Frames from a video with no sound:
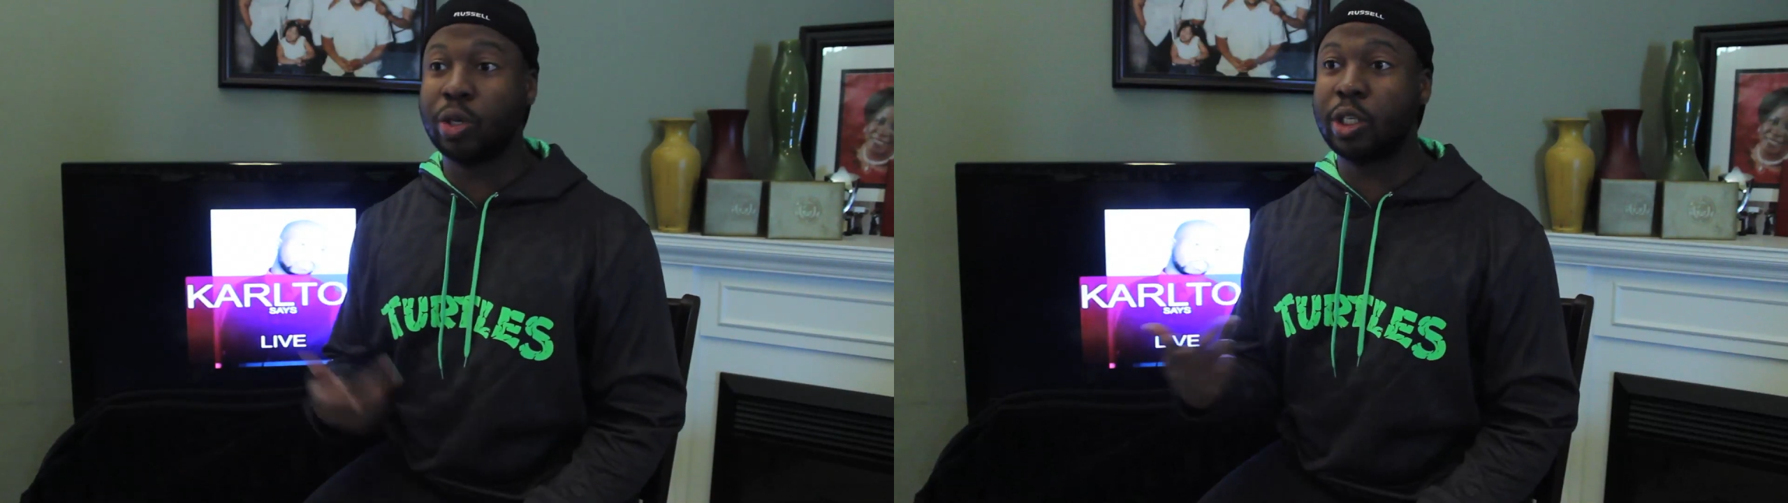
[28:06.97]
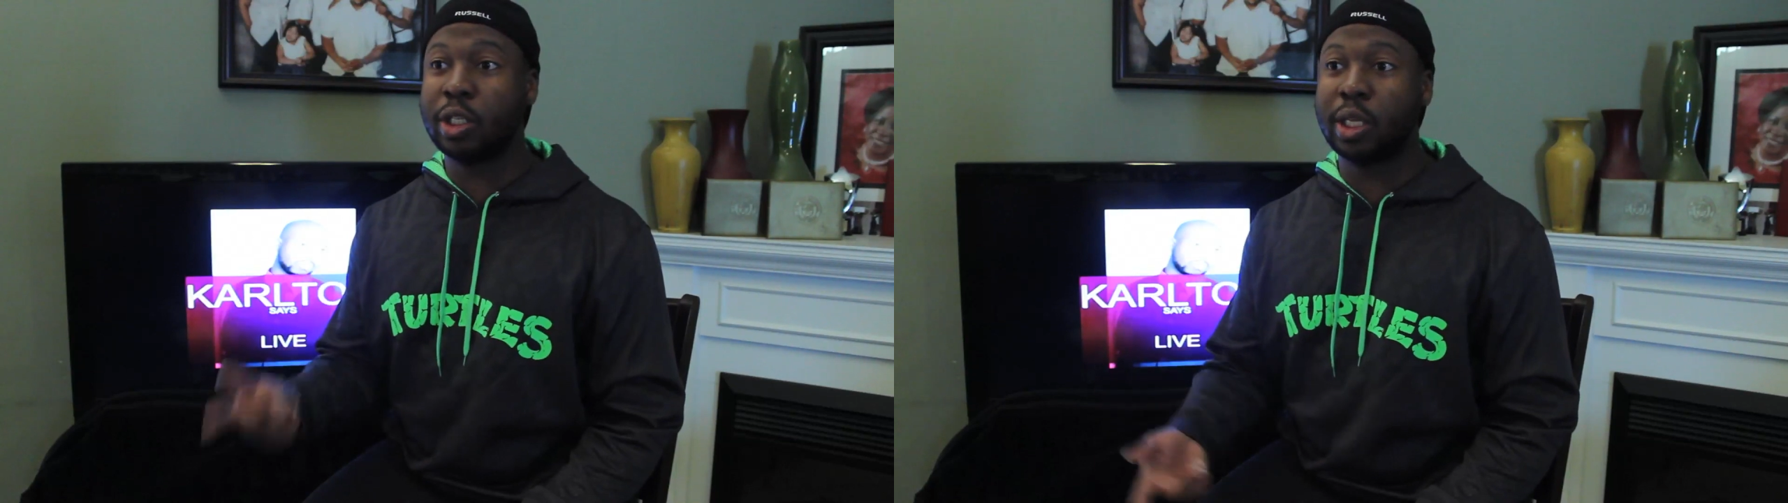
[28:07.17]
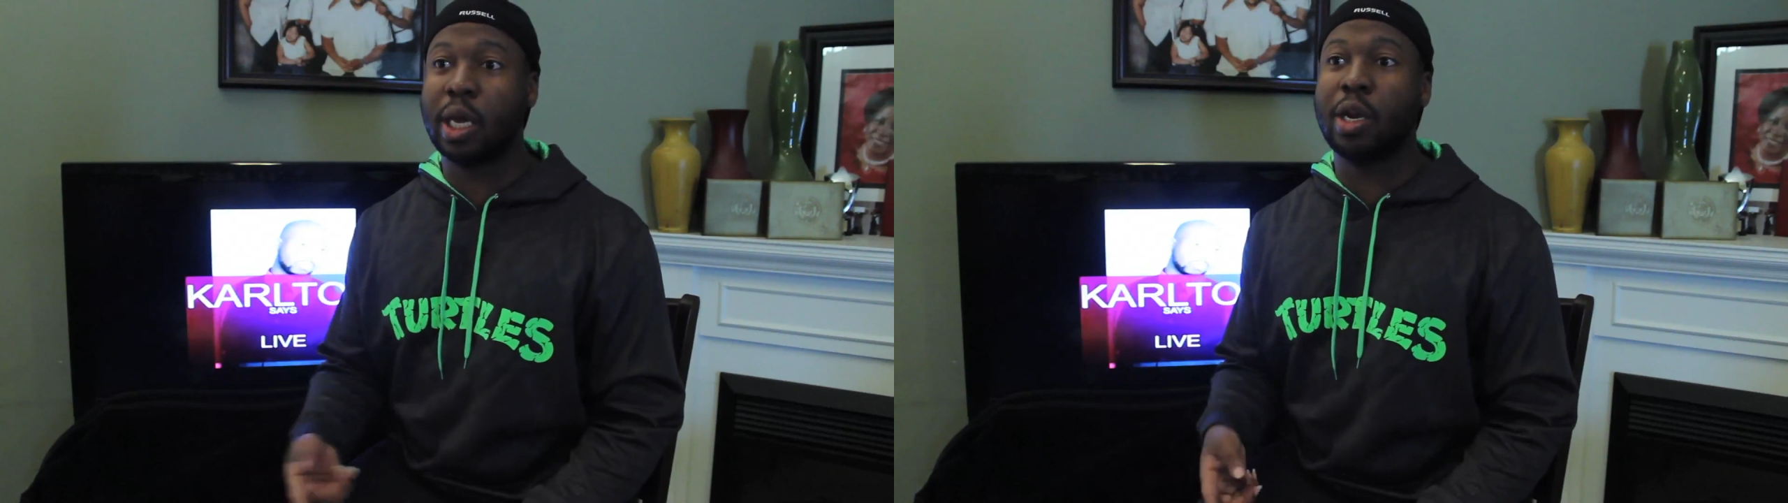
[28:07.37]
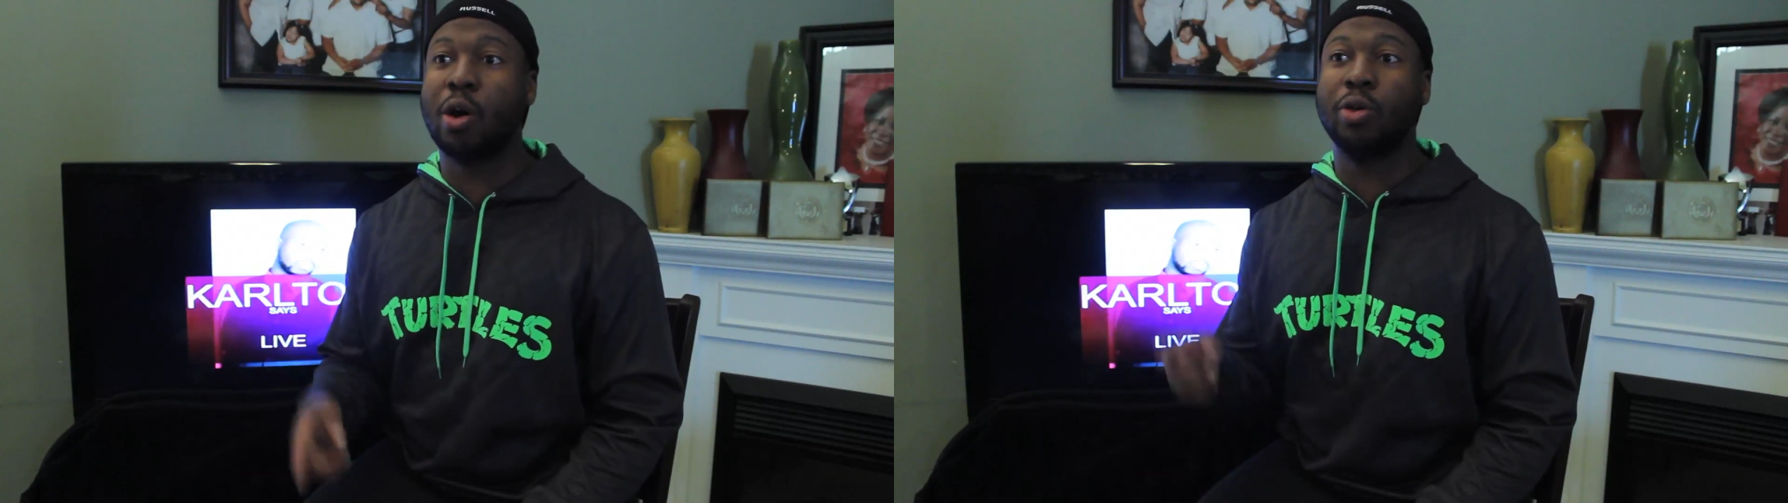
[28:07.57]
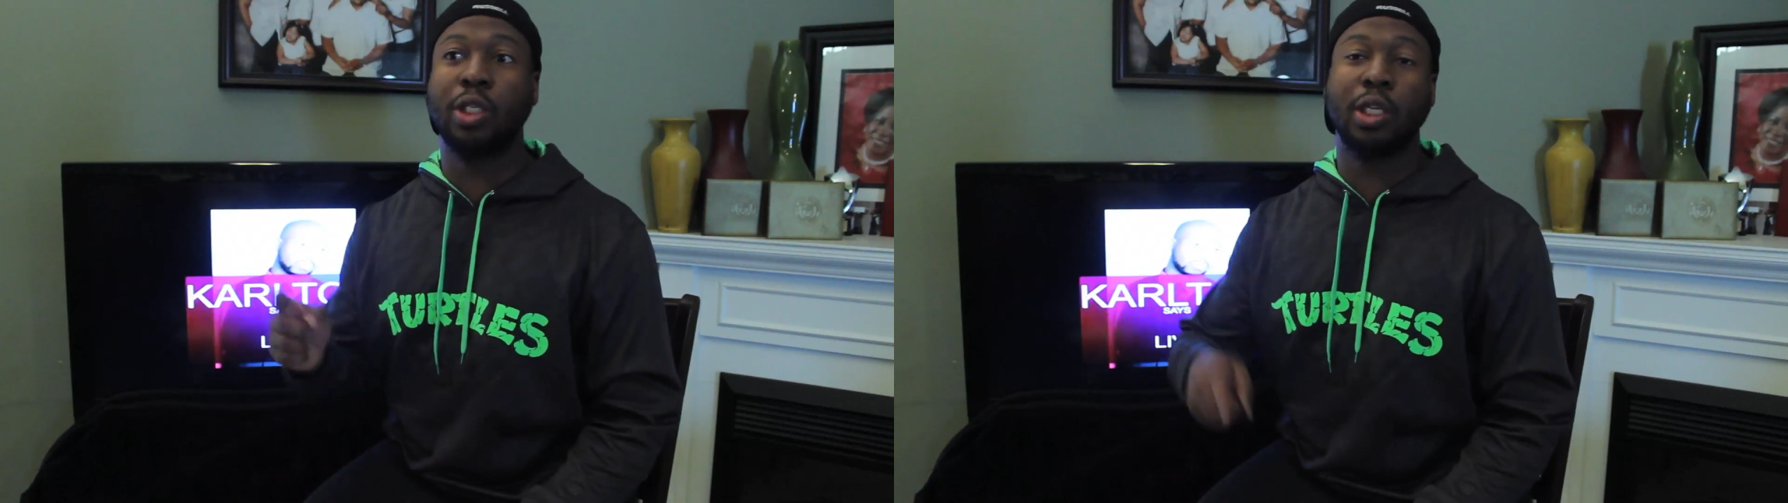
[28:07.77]
She said
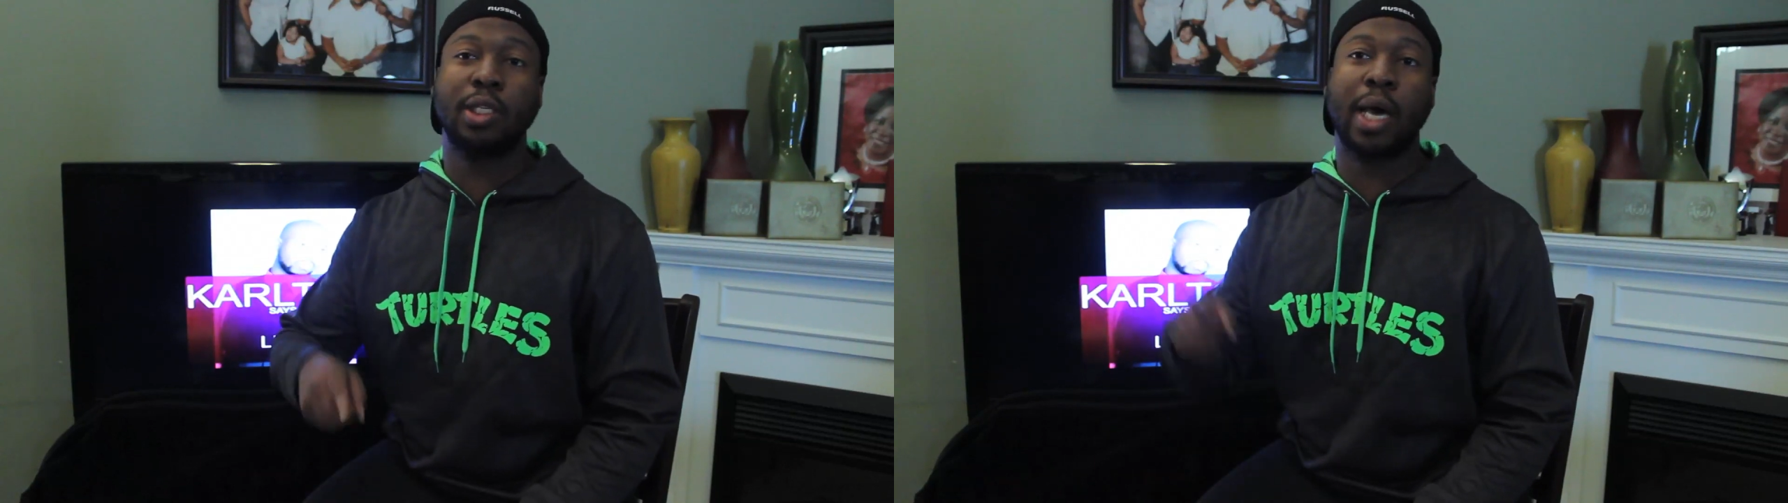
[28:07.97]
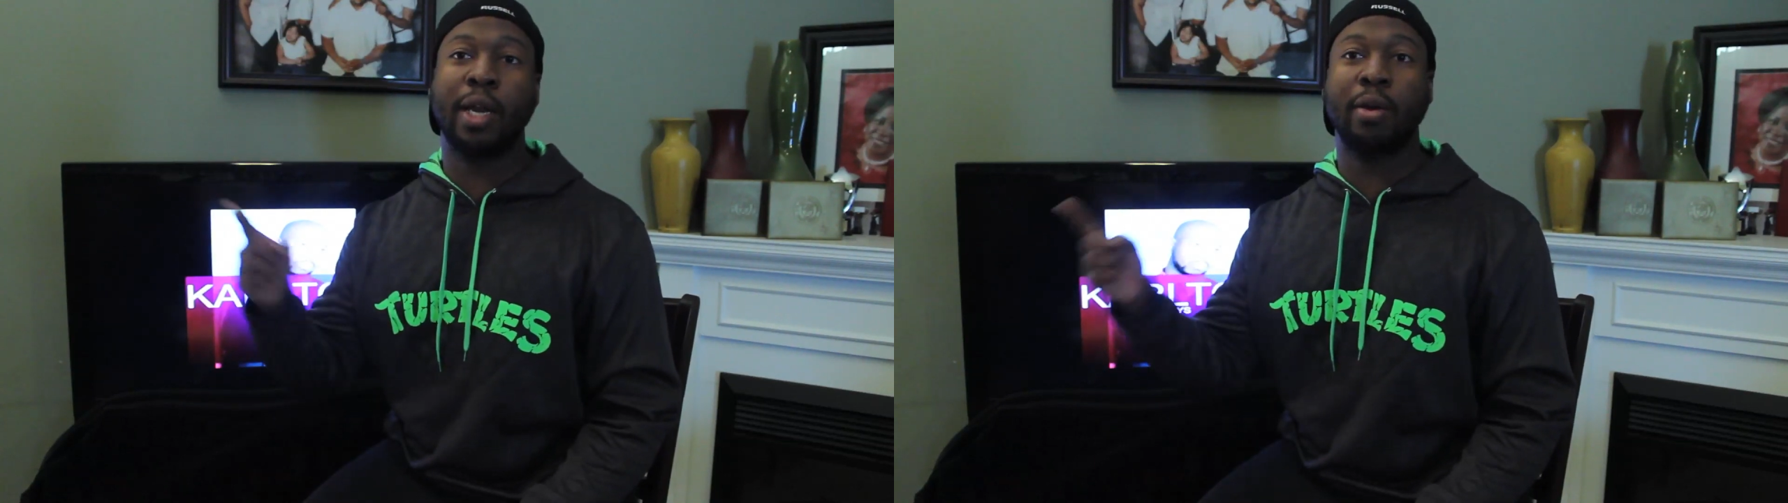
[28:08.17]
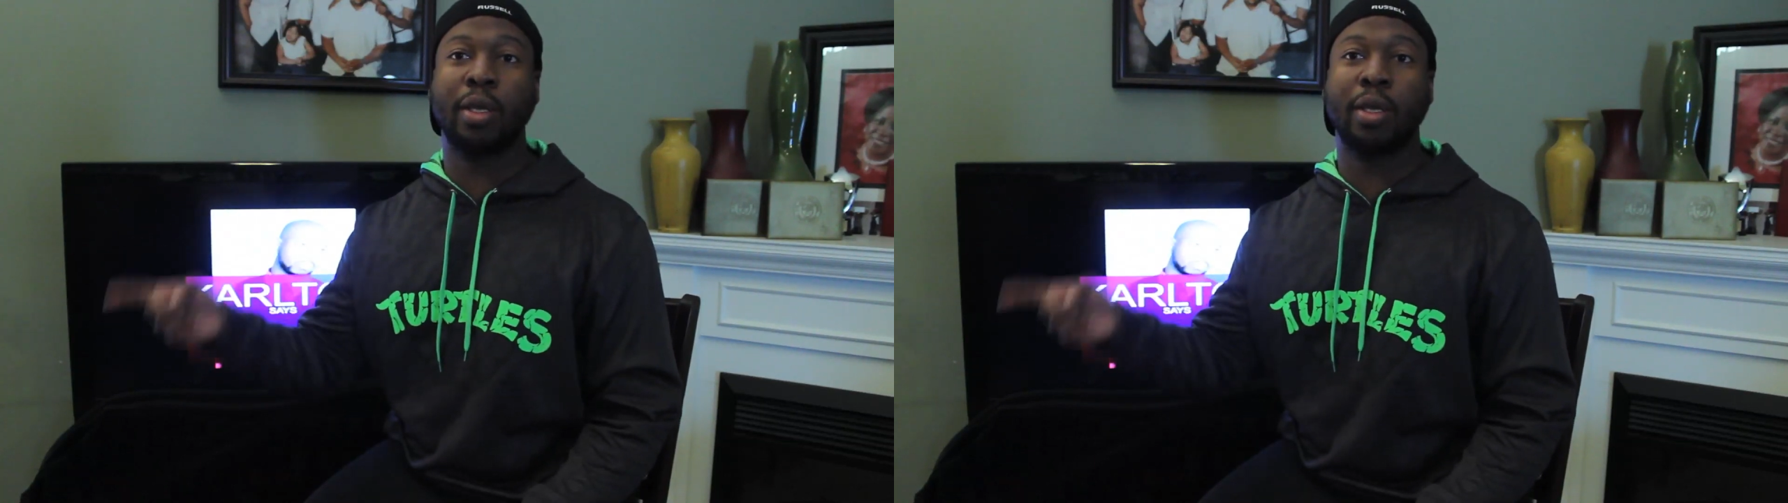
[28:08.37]
no. She decided